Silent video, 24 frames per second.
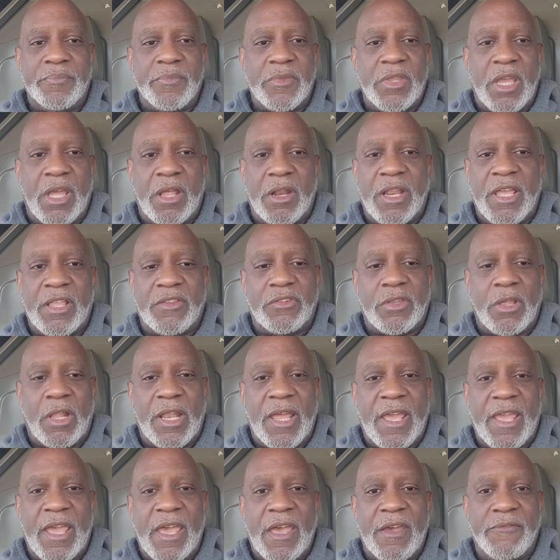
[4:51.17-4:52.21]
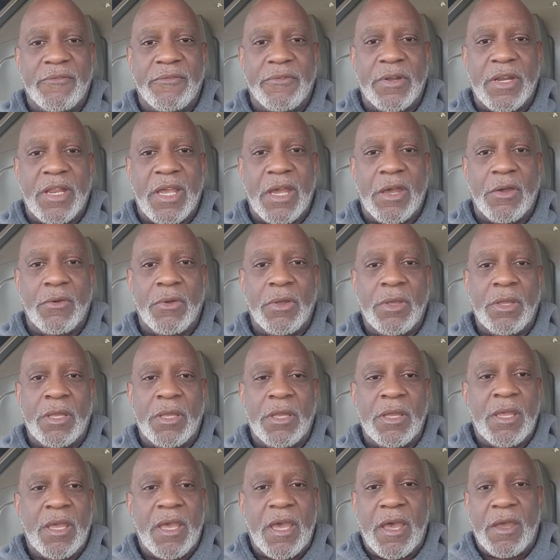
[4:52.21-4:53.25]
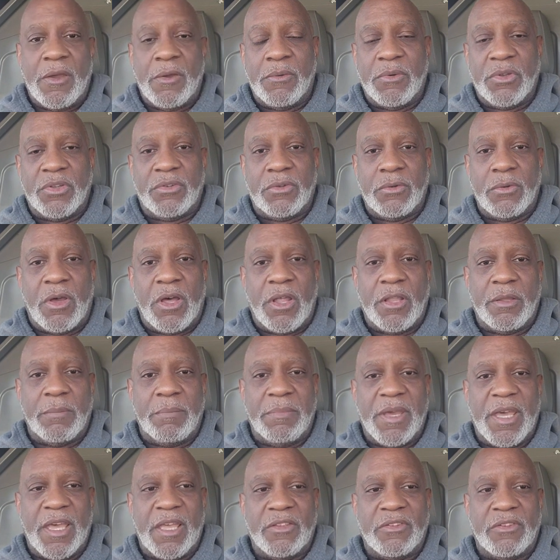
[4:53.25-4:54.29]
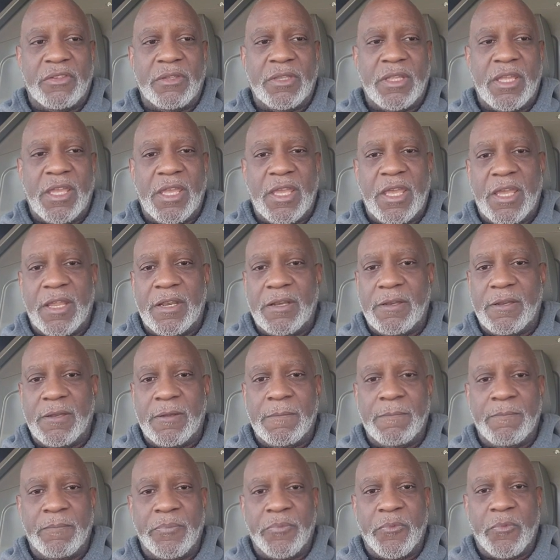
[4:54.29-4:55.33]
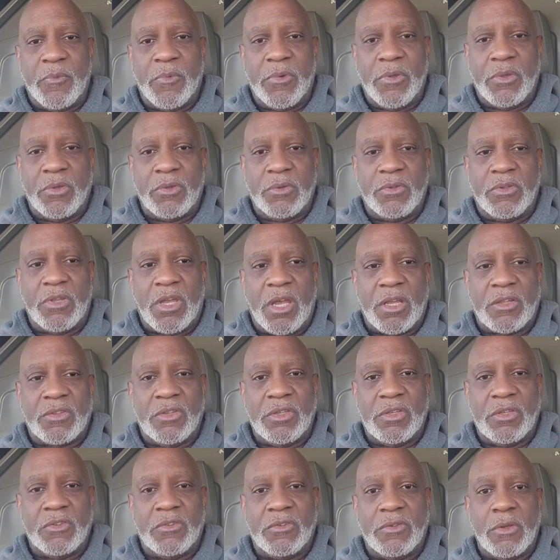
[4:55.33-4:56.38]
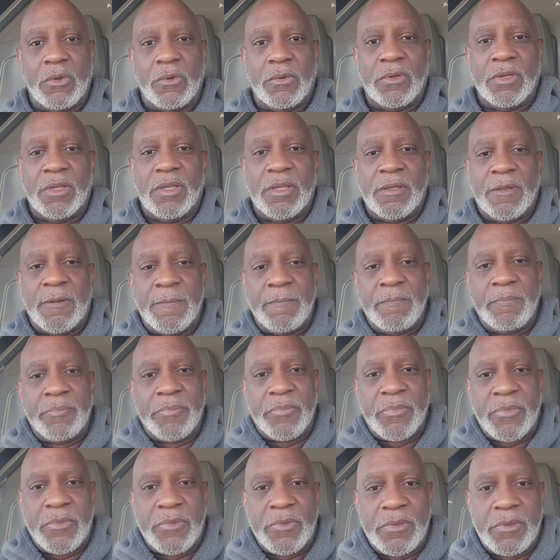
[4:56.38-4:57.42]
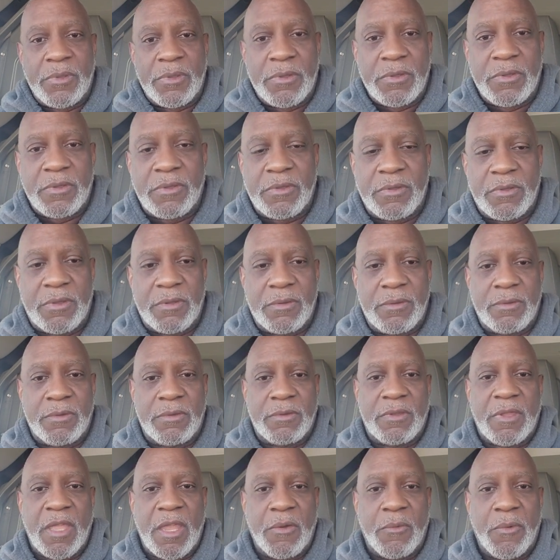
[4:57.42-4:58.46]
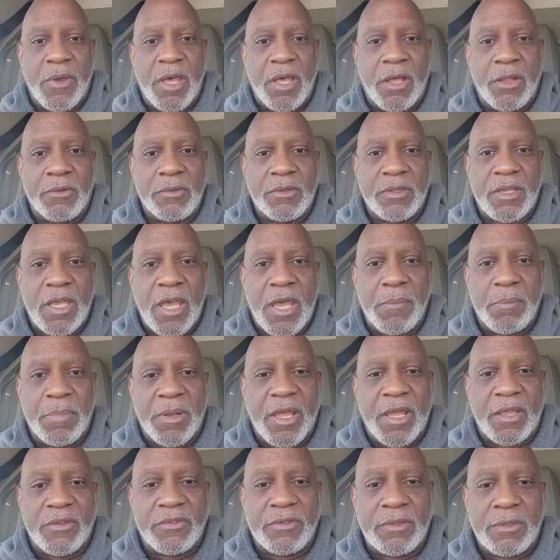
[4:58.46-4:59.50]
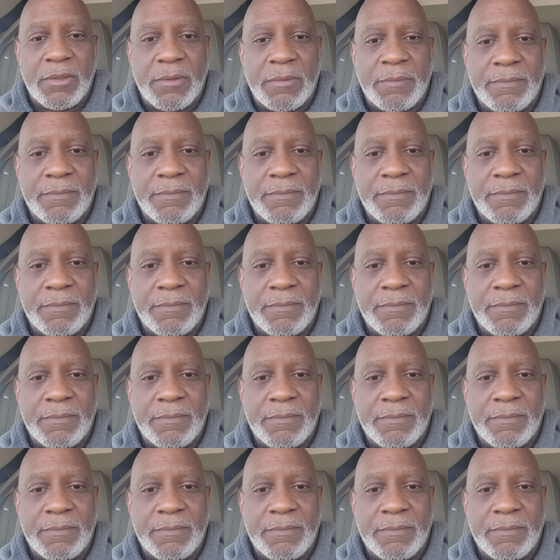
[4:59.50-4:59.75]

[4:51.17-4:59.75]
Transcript: that's all I have for now. I wish you all the best, and we'll talk to you soon. Stay well. God bless.